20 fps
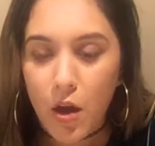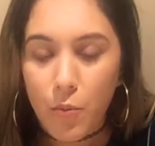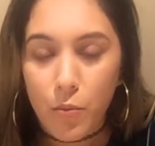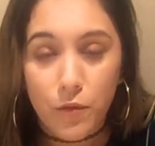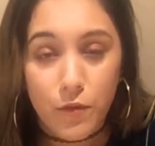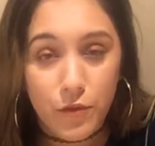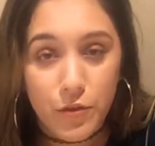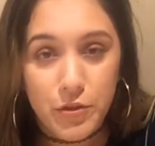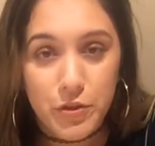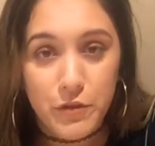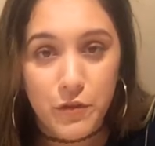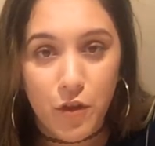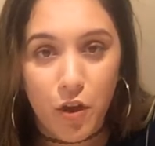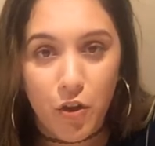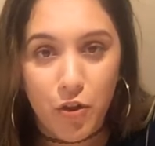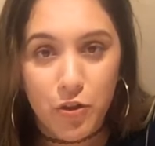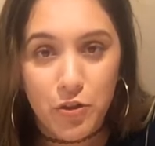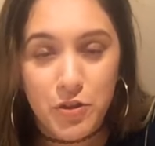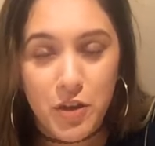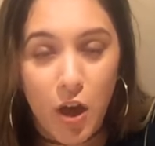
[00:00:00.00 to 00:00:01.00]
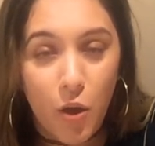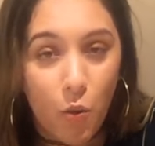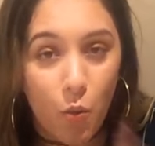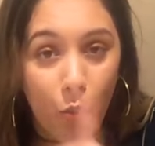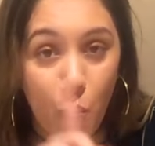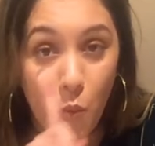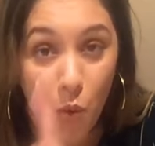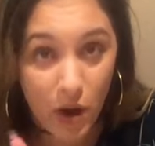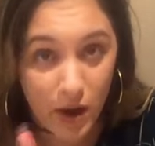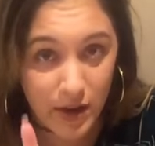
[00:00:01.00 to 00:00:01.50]
well, first of all, there's
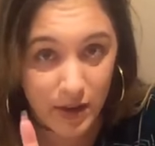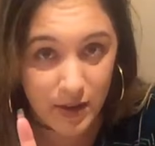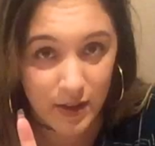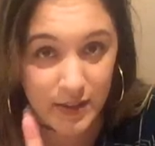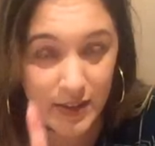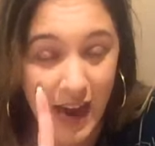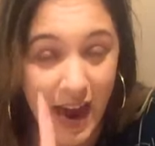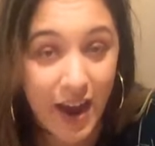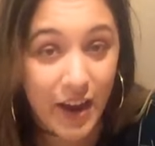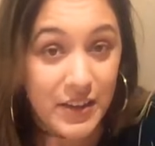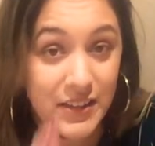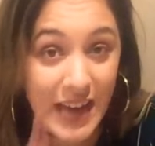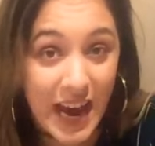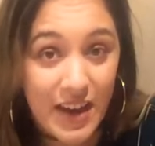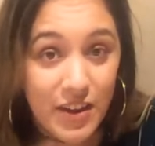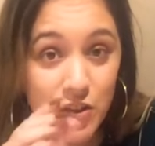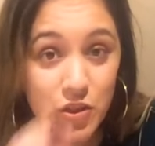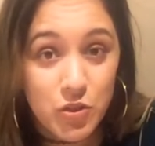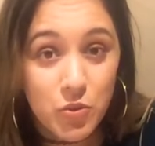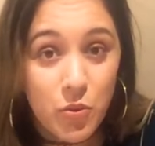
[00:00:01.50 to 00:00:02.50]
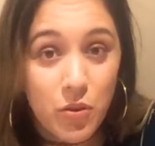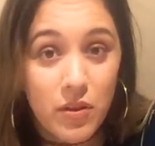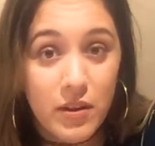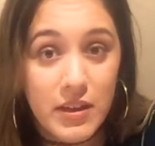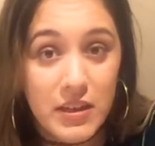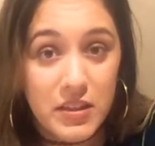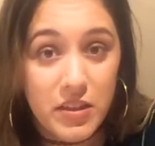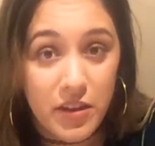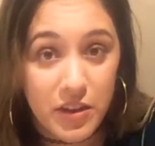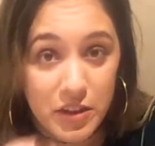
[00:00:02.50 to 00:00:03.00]
not one. A dinosaur
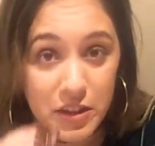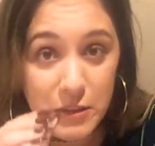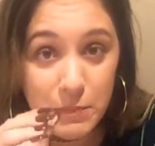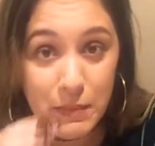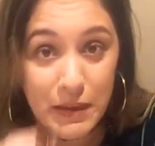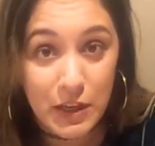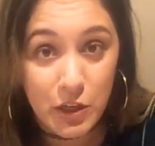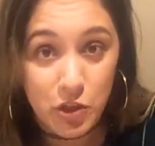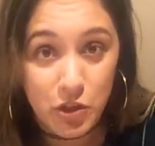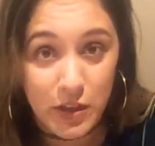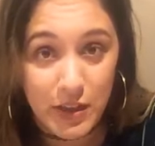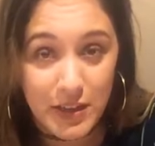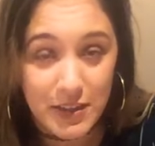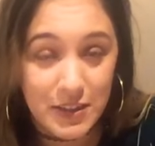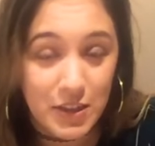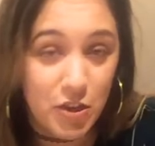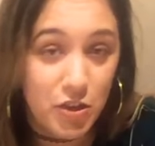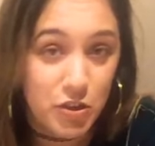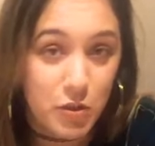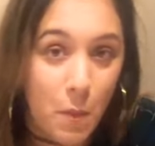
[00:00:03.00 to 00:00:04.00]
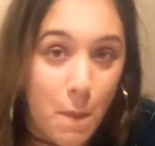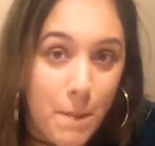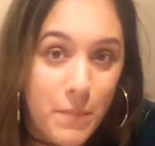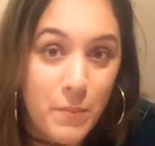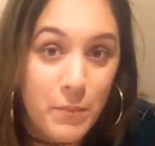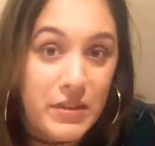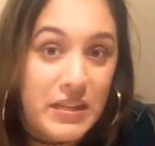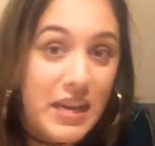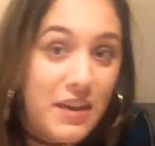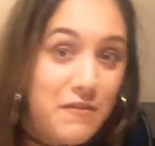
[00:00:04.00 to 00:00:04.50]
is not a species. There's
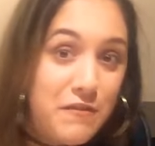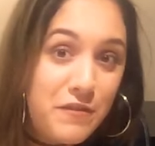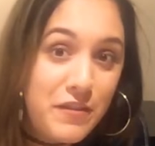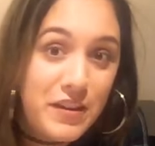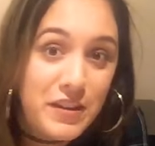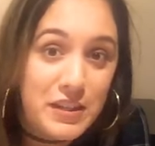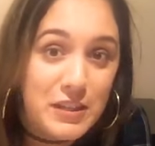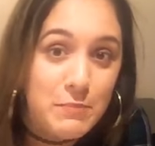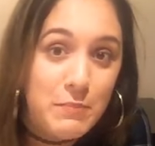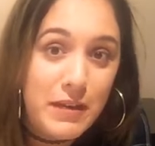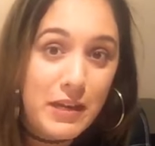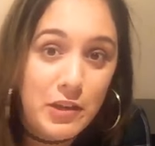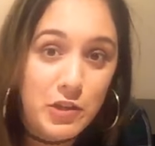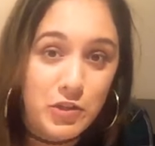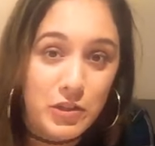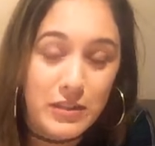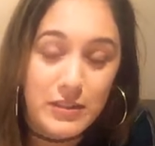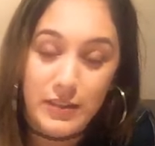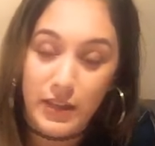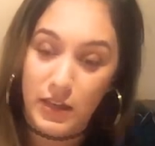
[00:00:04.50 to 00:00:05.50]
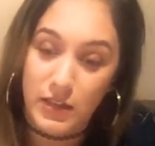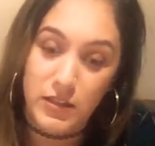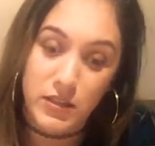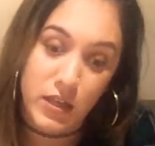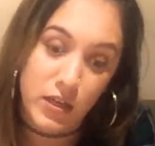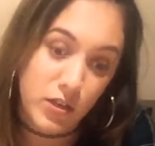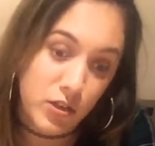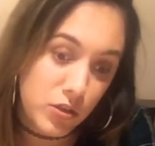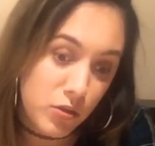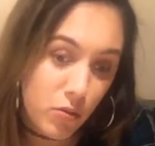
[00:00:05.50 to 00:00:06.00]
different species, like a
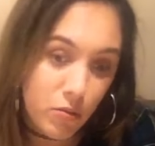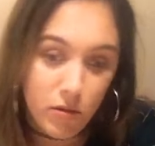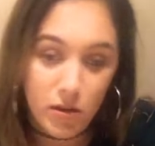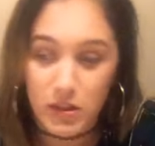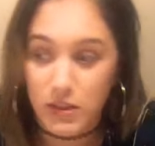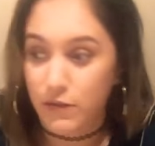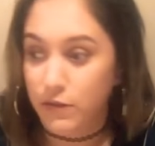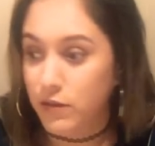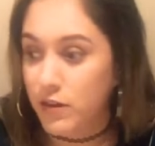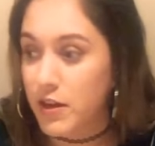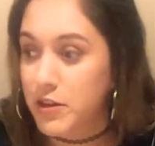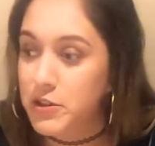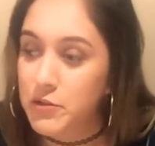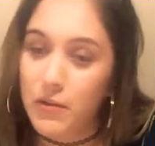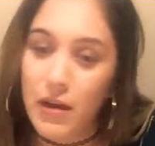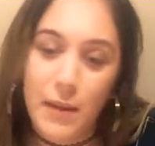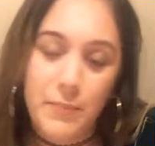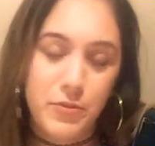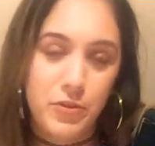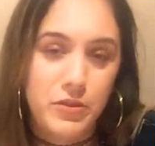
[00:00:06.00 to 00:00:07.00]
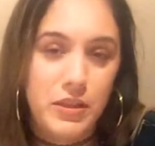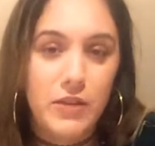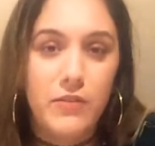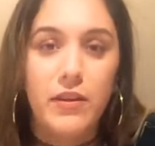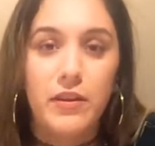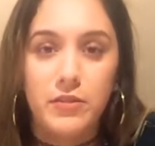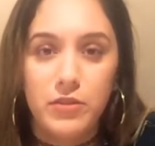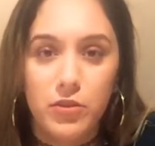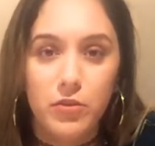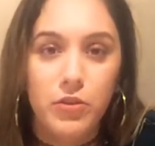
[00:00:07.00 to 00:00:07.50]
Stegosaurus, a Velociraptor,
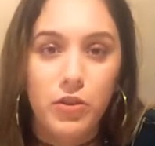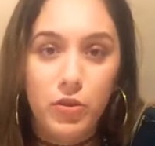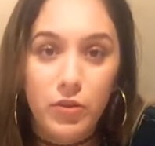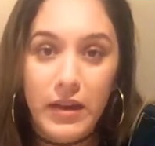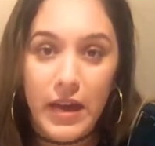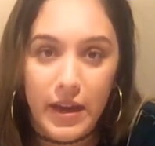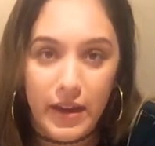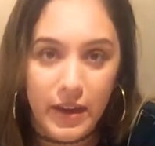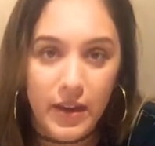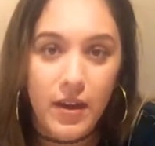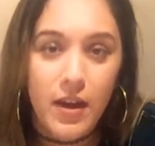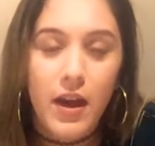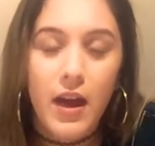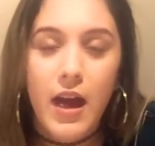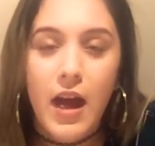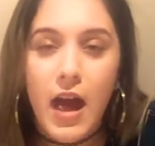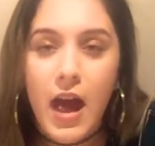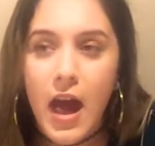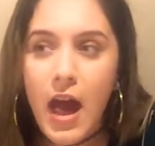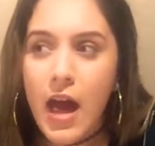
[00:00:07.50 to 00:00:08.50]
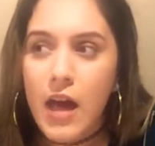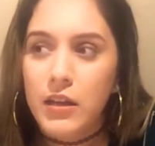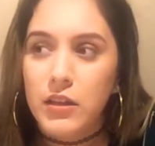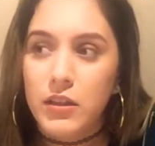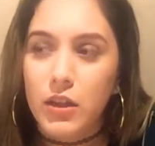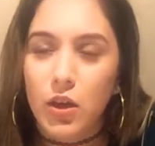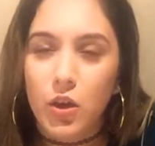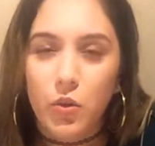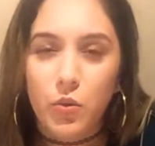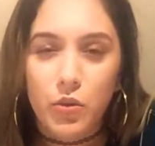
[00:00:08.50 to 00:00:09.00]
T-Rex, you know, you get it.
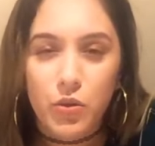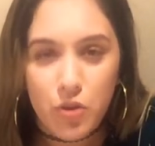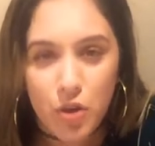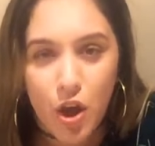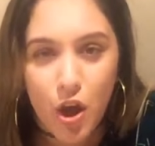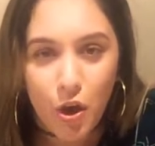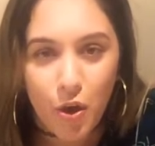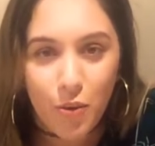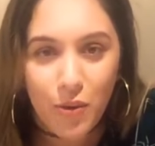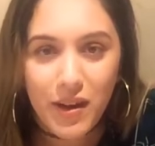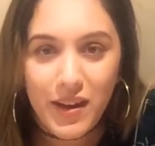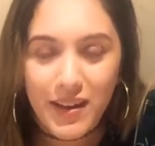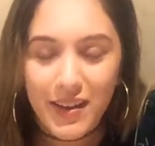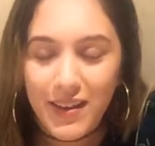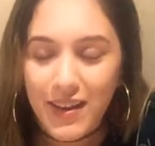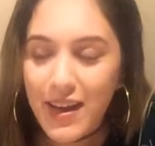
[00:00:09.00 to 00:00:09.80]
So, no.